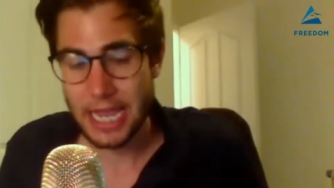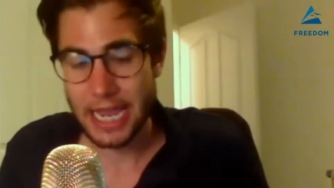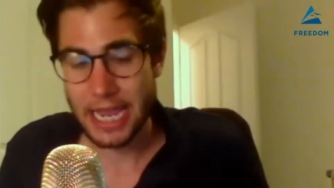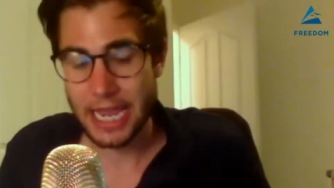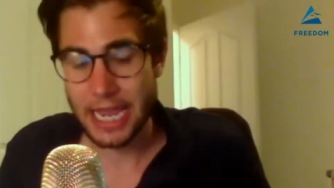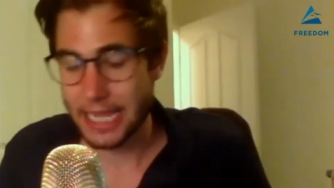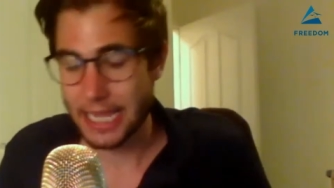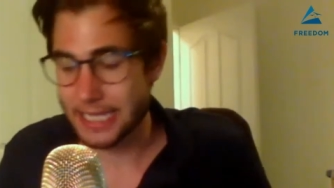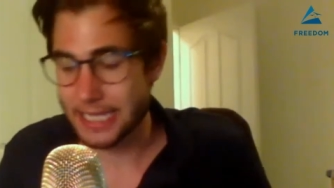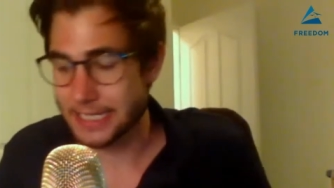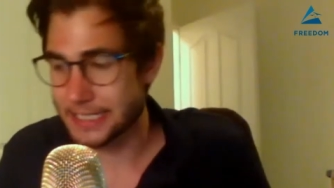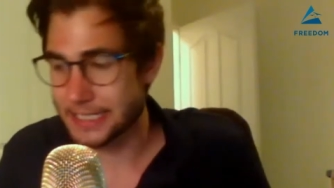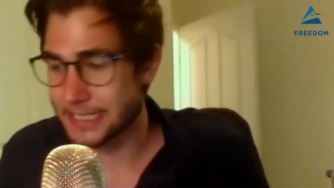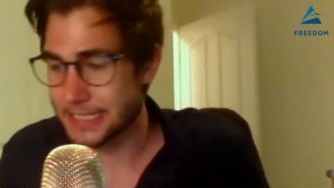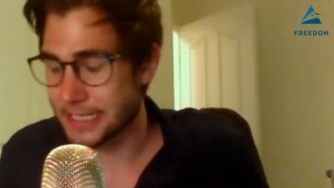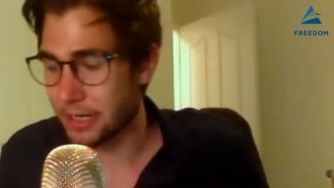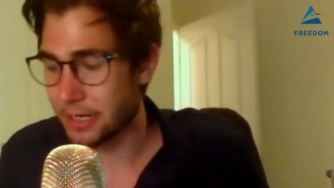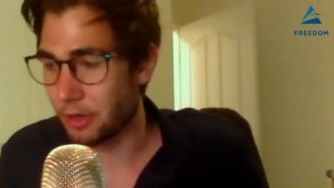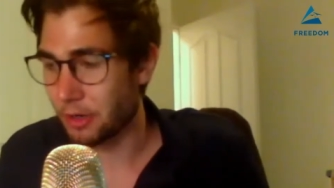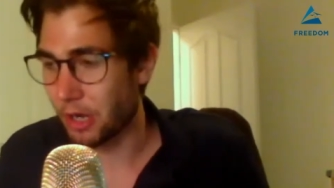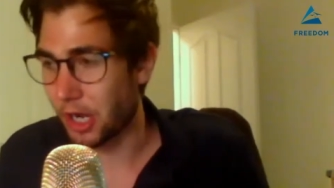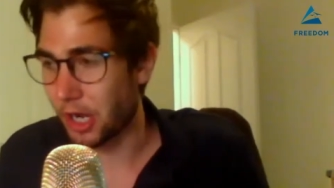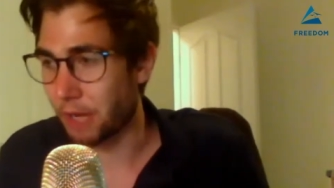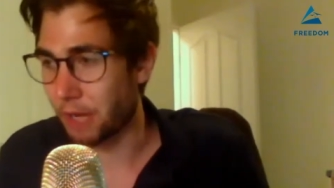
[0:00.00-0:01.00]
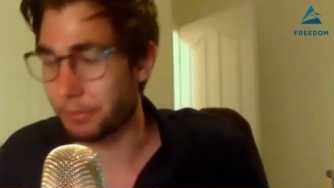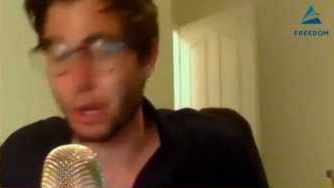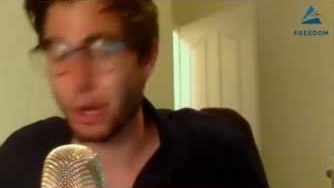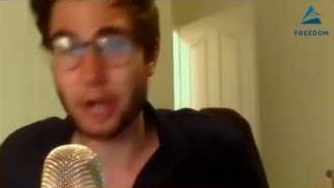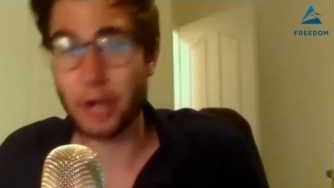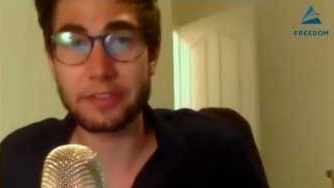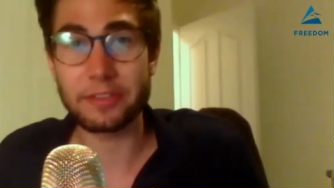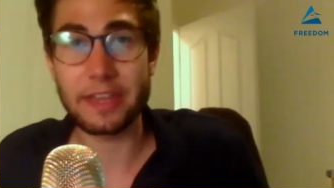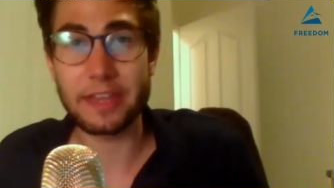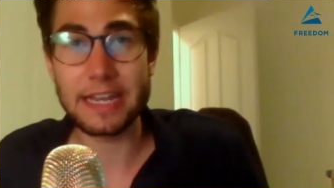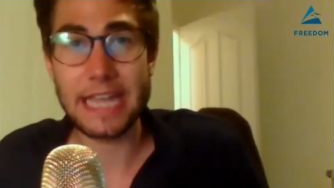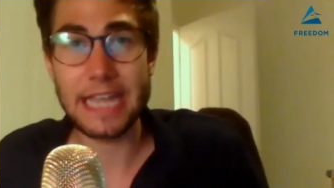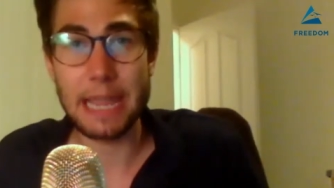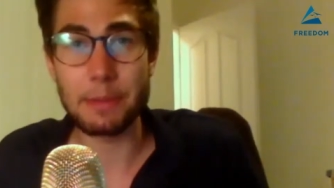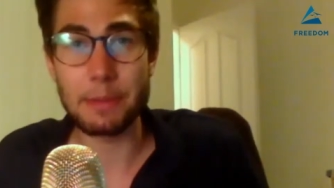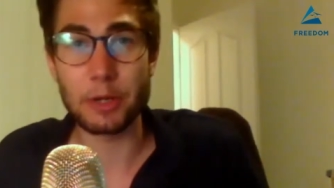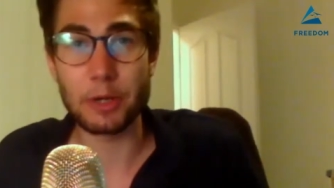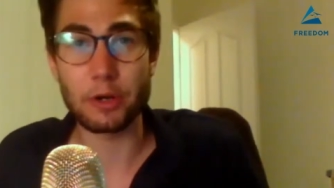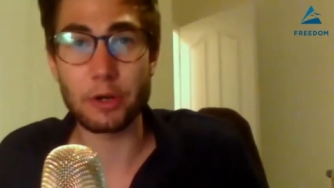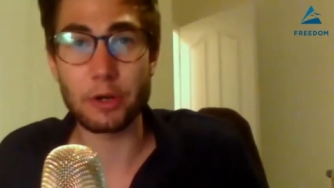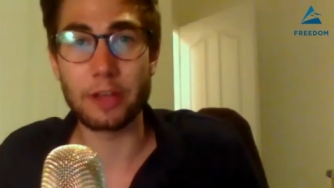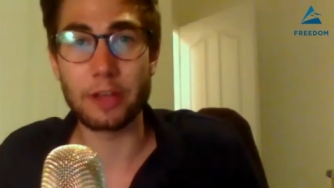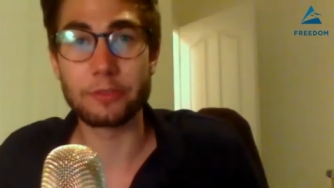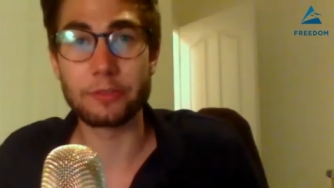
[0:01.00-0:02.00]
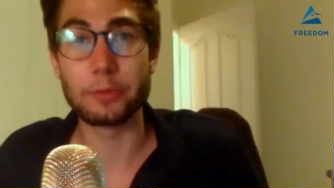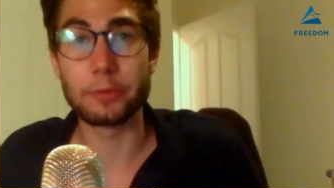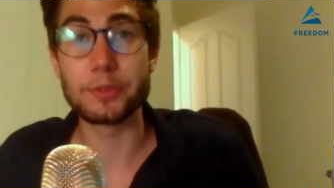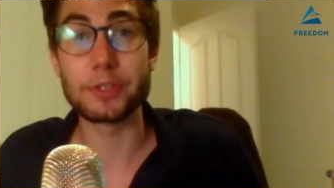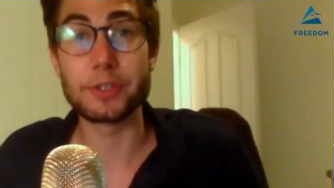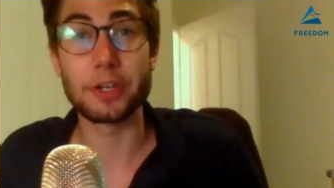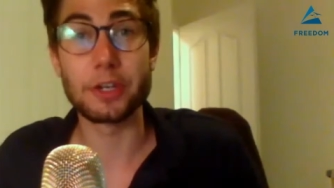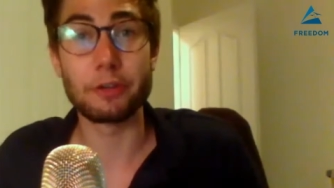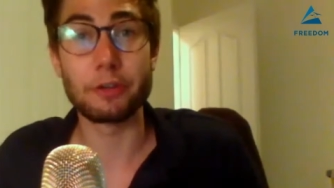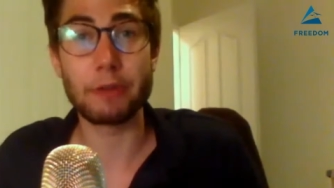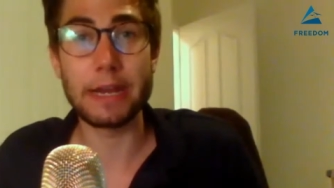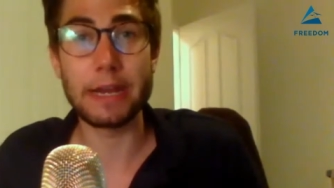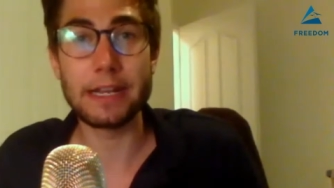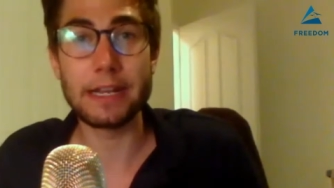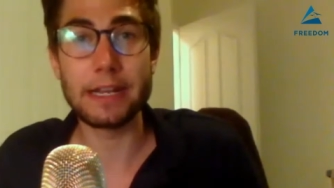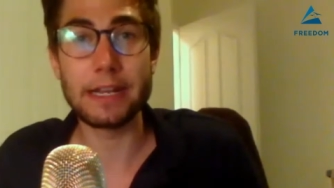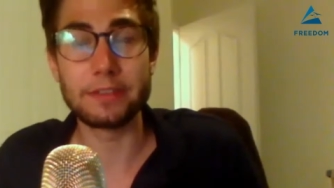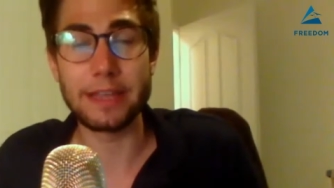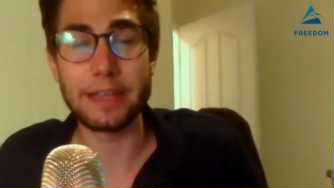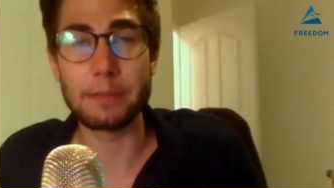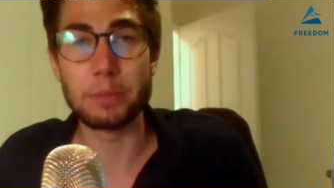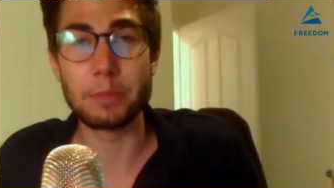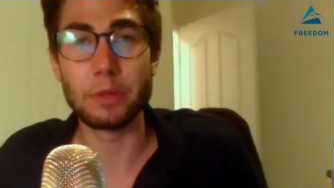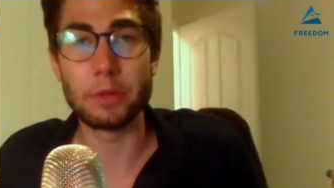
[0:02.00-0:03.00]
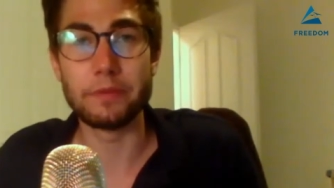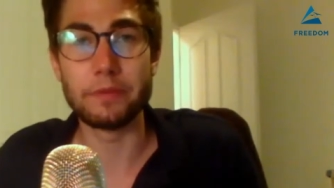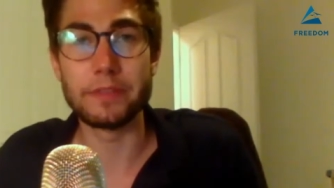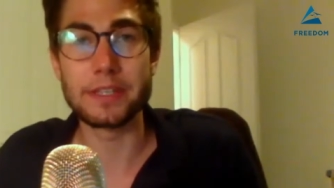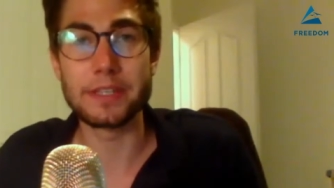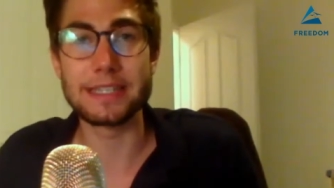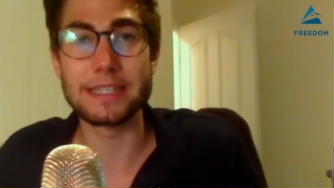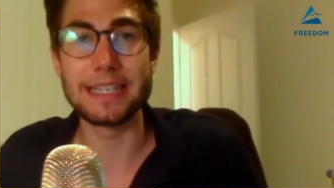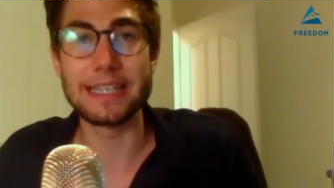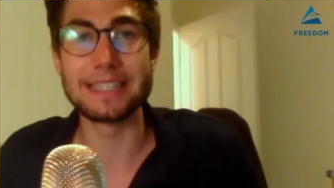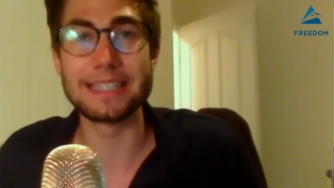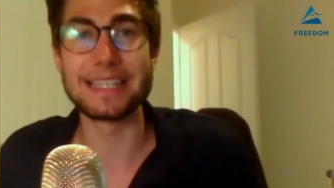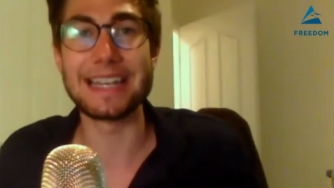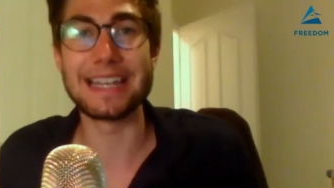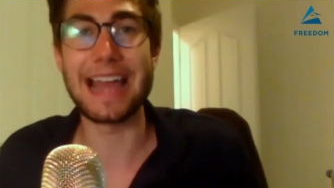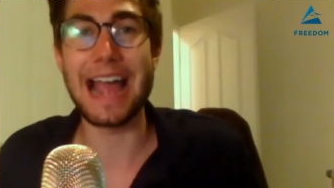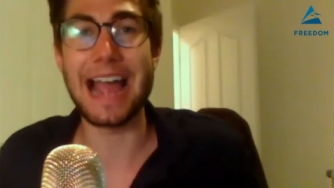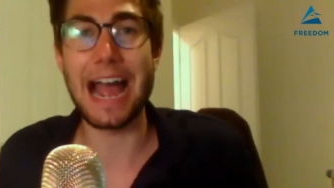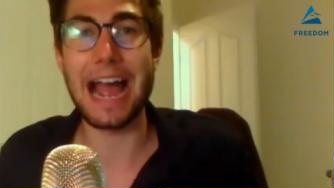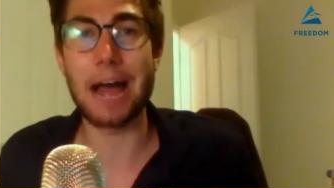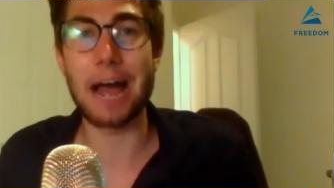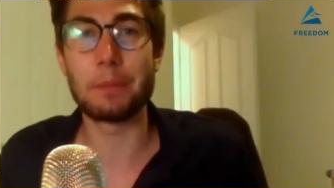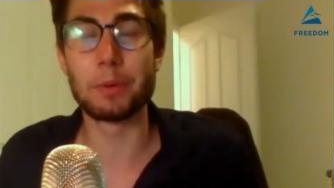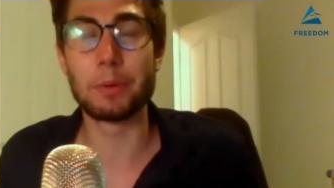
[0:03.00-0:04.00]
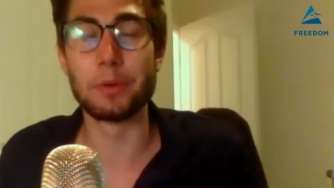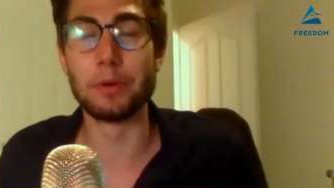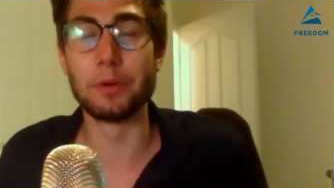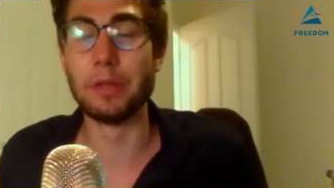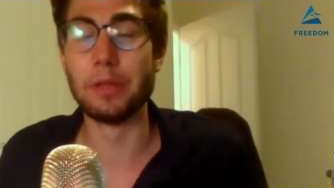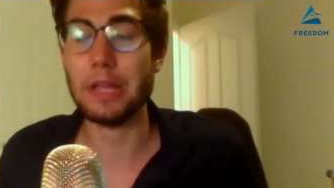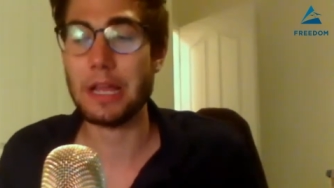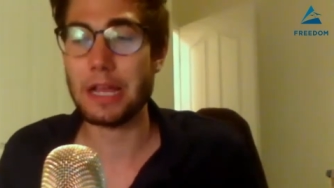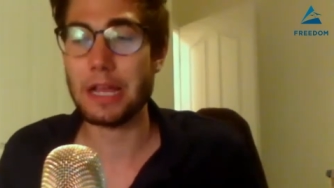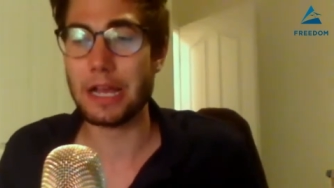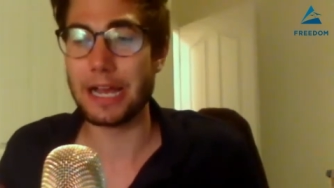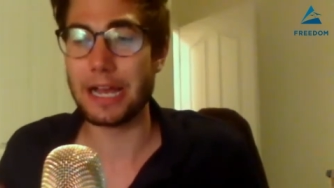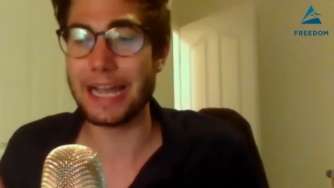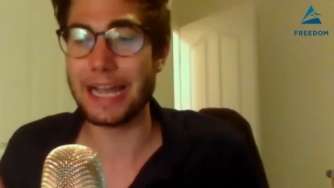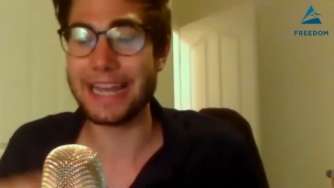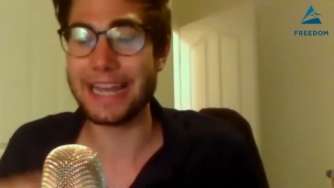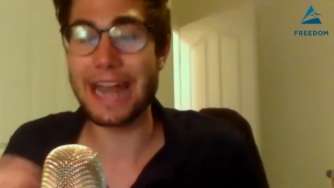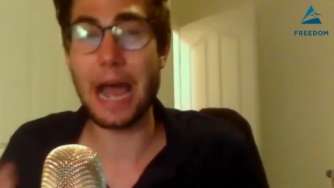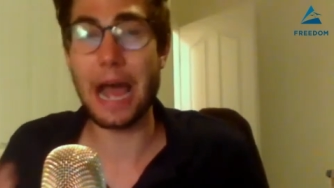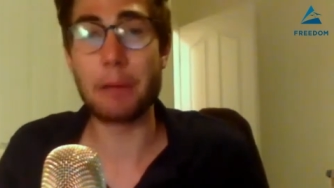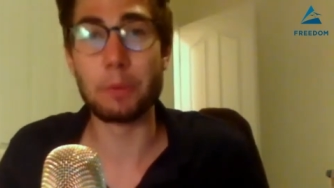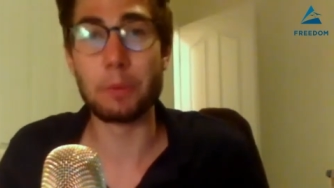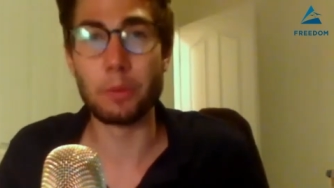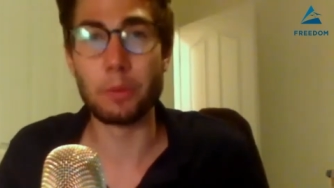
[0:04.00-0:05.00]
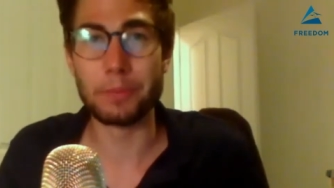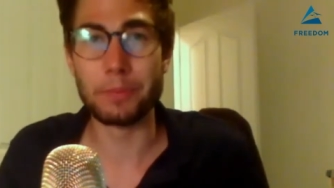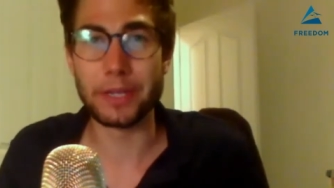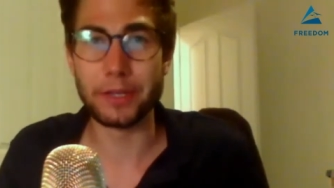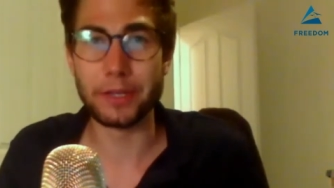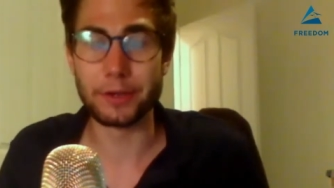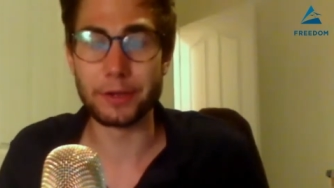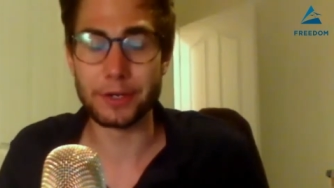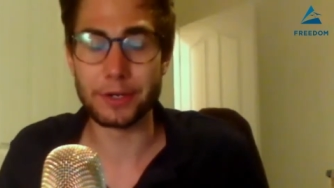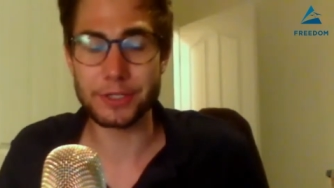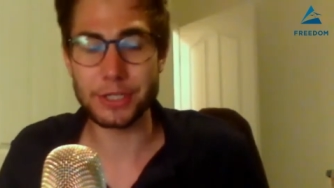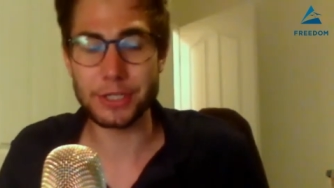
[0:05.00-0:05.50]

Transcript: and a product that I came across, which is a great example of this, is an apple peeler.